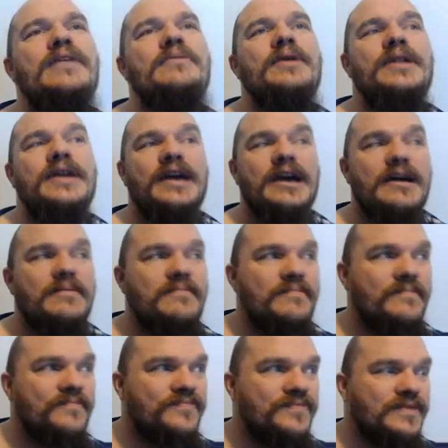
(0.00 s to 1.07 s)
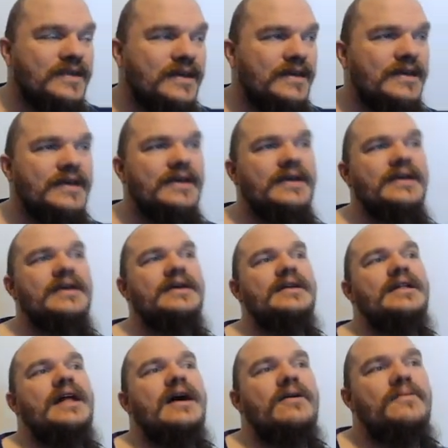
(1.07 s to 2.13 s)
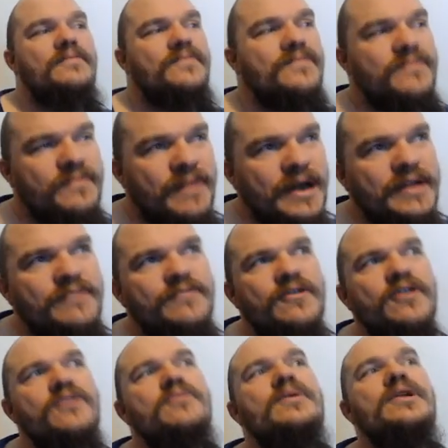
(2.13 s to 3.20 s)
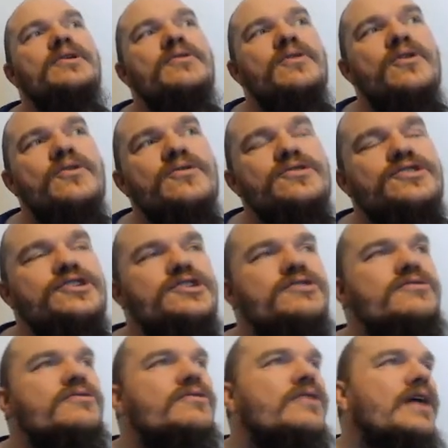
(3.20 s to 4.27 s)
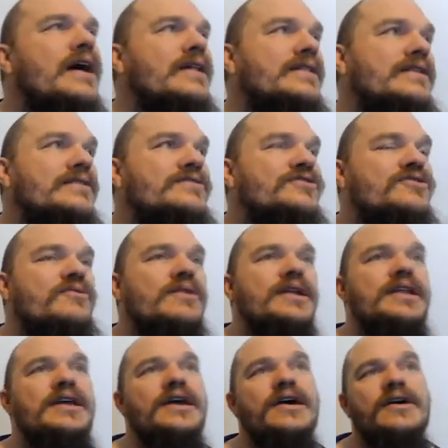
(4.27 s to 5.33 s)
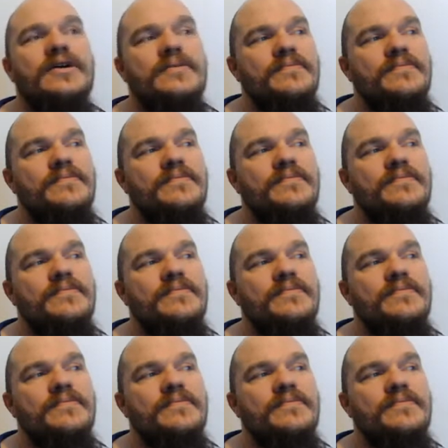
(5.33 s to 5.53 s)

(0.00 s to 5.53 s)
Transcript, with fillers: in the game. Now, by default, when you launch, you look at this screen here.